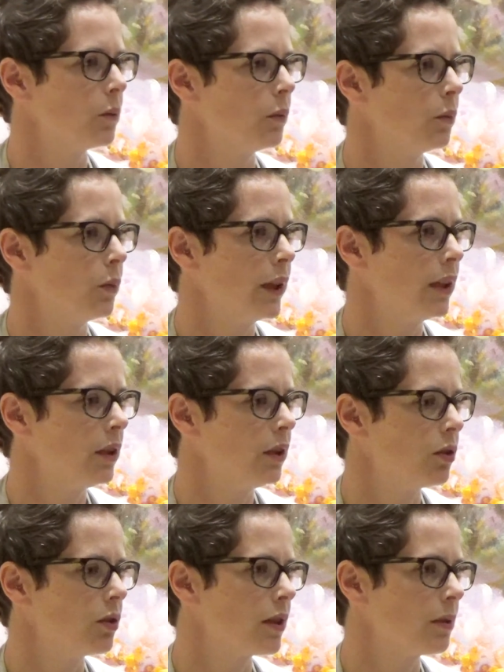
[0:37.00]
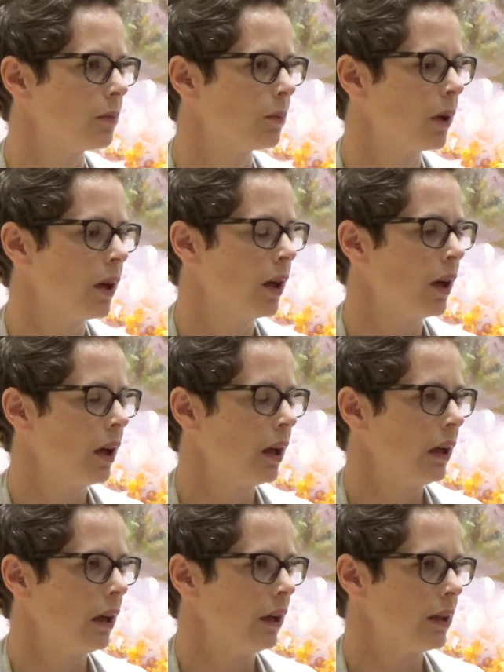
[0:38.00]
We use them
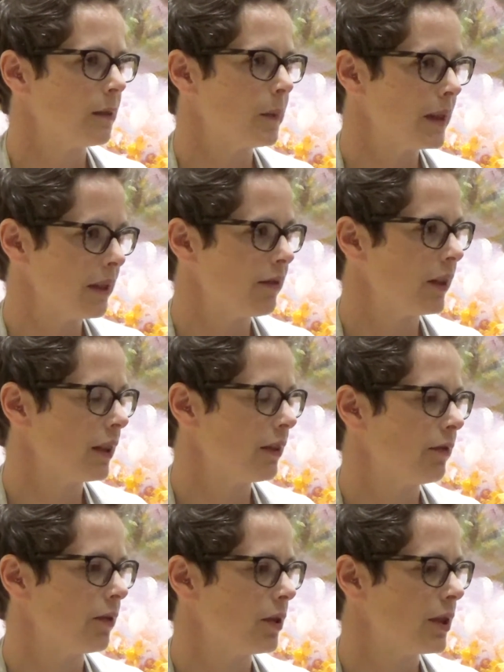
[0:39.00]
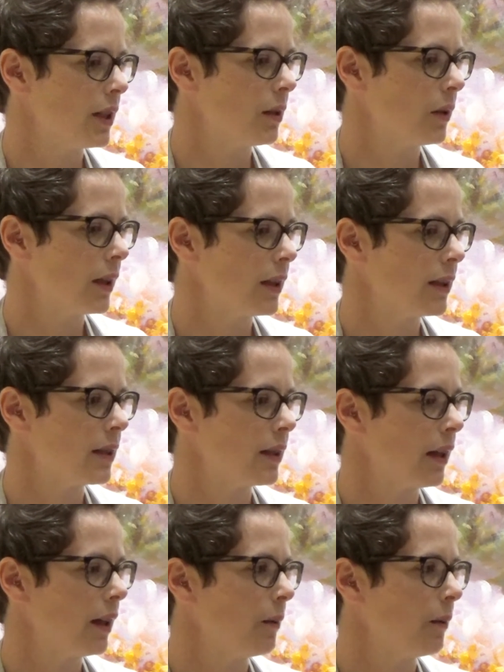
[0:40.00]
specifically for DUS